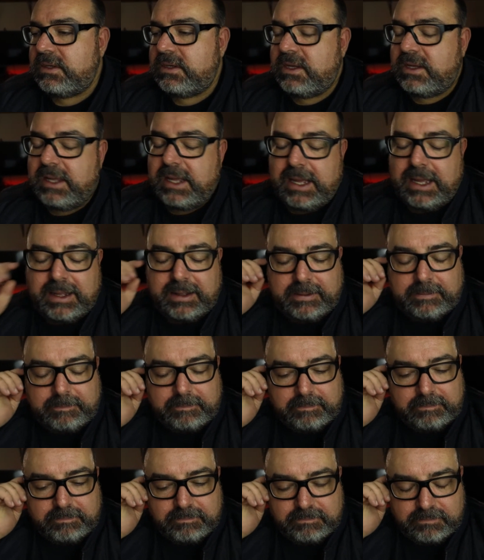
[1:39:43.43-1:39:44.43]

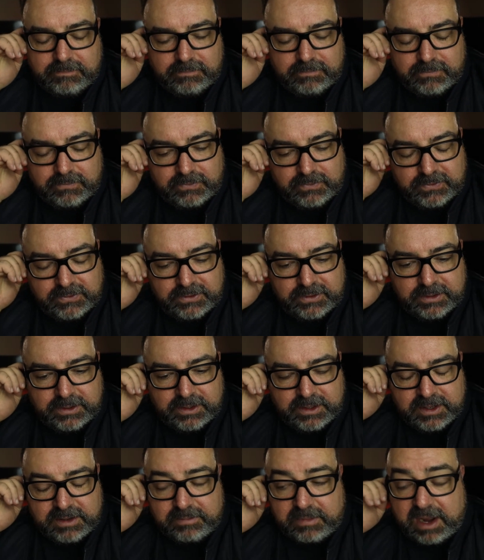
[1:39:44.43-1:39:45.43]
Mind,
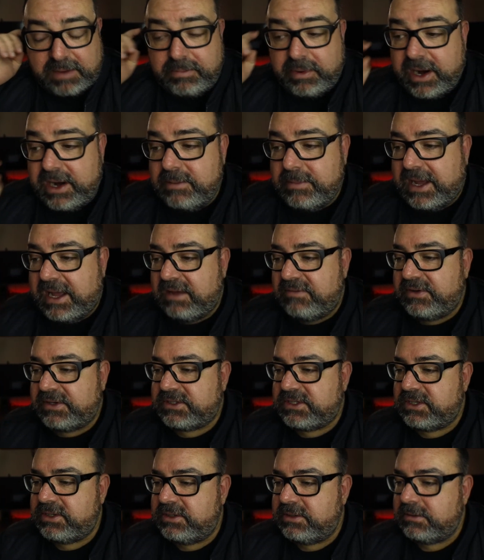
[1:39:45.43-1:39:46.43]
Brain, and Behavior
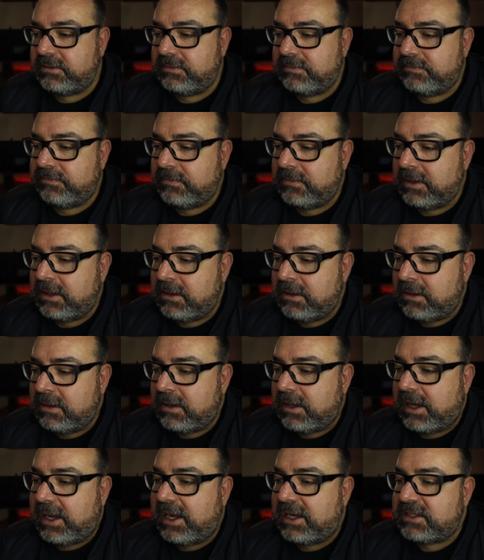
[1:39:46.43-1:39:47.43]
2.
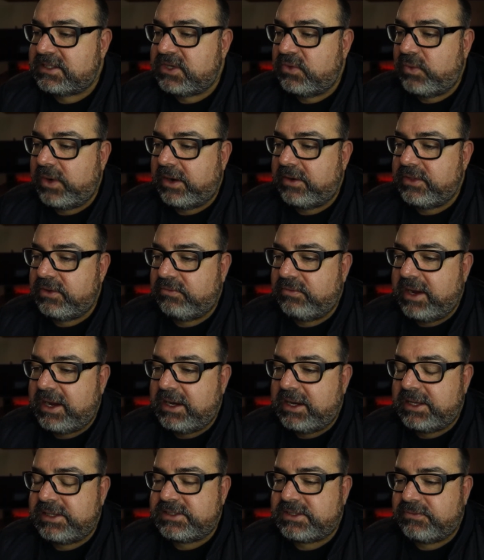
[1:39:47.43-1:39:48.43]
So where are the
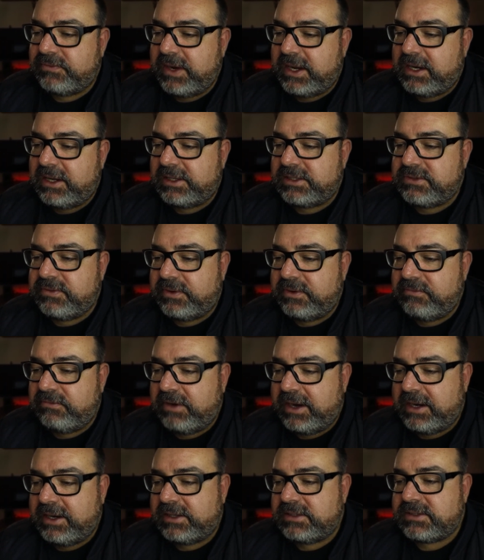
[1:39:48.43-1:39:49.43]
readings? The readings are in
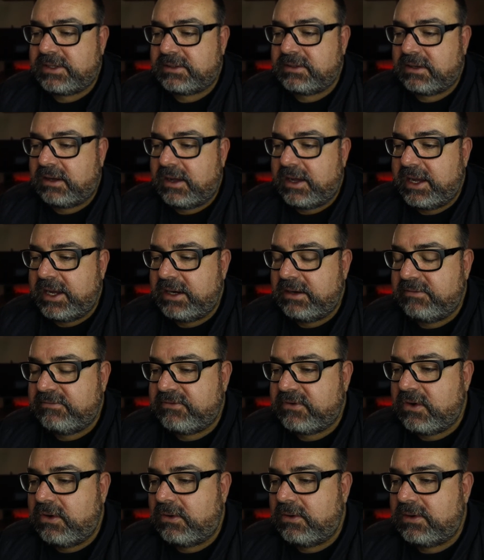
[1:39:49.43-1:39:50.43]
Readings Online, of
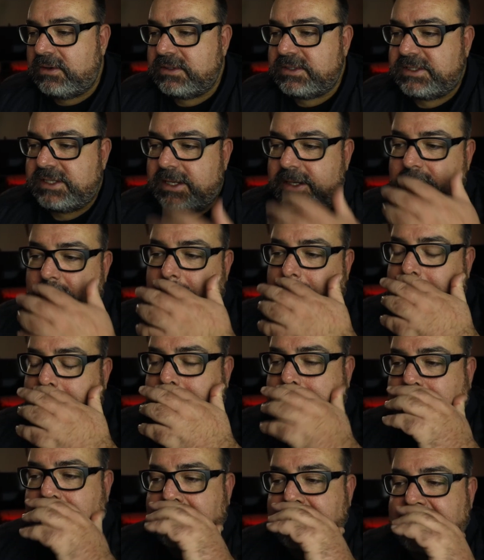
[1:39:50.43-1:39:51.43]
course, and
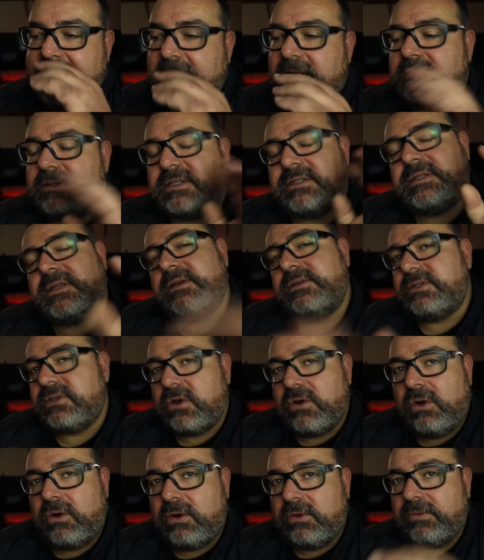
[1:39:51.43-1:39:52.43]
again, just those
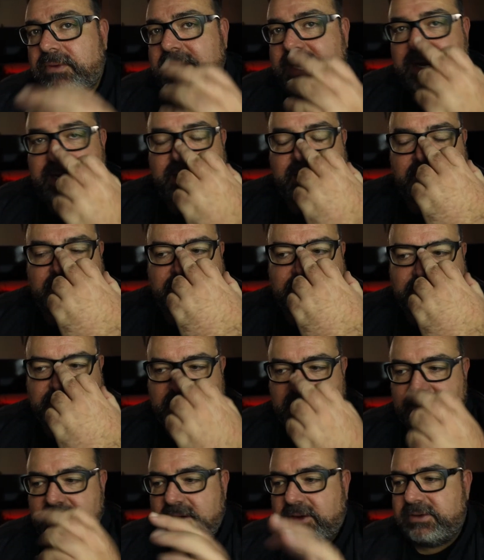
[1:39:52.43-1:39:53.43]
core readings,
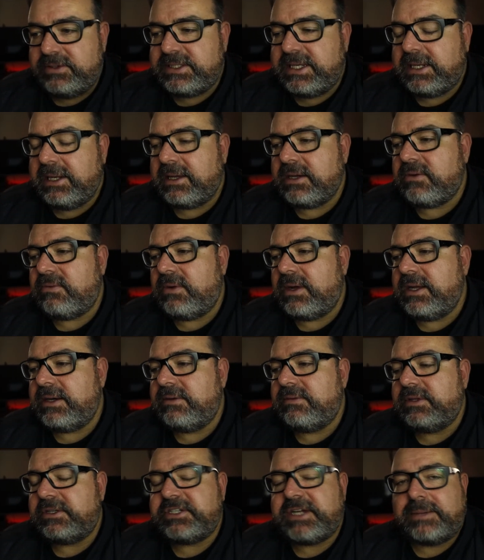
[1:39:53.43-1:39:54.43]
the Cozy Luck one
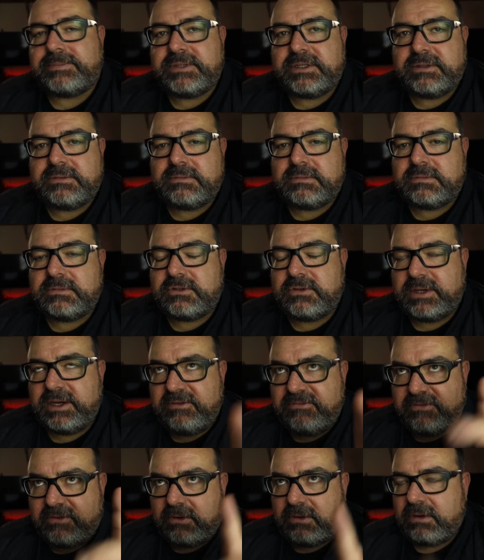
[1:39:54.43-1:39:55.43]
and the chapter
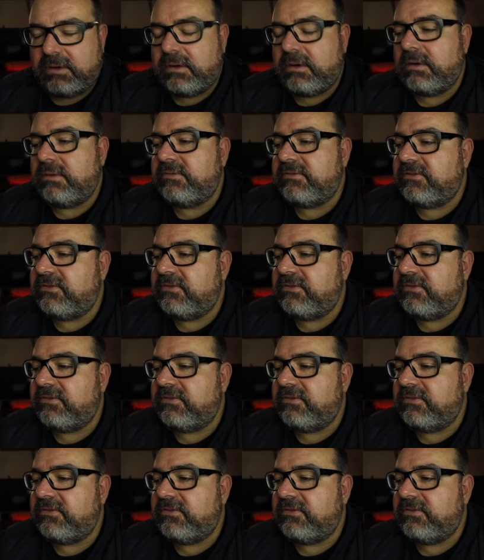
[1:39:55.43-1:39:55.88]
24 of